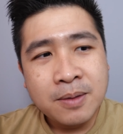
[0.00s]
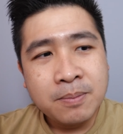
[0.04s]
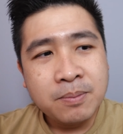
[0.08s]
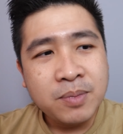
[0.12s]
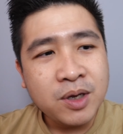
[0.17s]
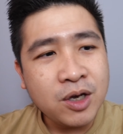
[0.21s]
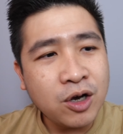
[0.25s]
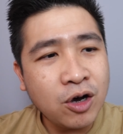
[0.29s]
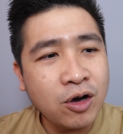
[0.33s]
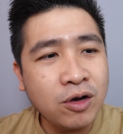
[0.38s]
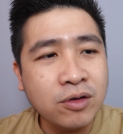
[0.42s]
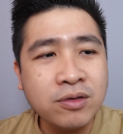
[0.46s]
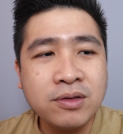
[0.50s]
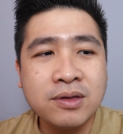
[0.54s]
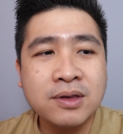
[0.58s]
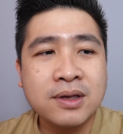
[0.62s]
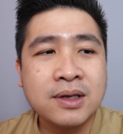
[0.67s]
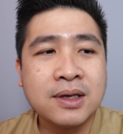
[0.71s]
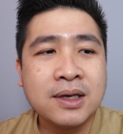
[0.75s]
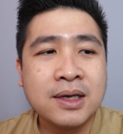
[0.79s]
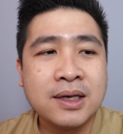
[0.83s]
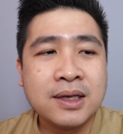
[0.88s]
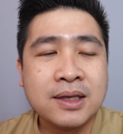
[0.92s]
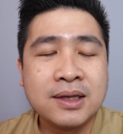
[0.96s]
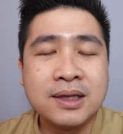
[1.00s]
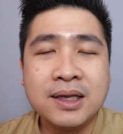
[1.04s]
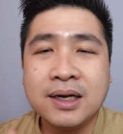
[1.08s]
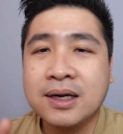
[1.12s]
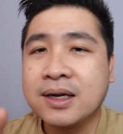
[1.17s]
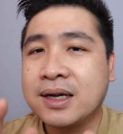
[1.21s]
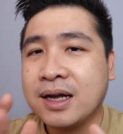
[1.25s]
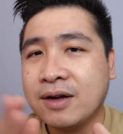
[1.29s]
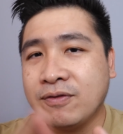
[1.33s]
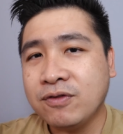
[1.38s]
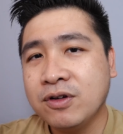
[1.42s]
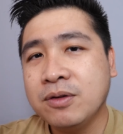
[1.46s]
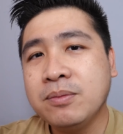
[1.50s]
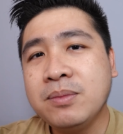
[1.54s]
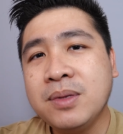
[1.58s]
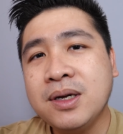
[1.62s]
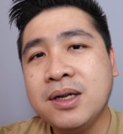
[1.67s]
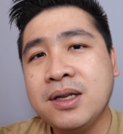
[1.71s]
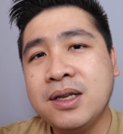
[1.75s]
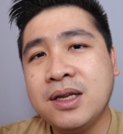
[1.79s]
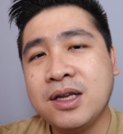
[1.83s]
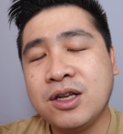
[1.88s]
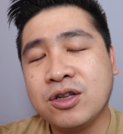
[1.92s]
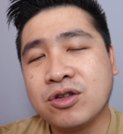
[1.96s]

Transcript: because the government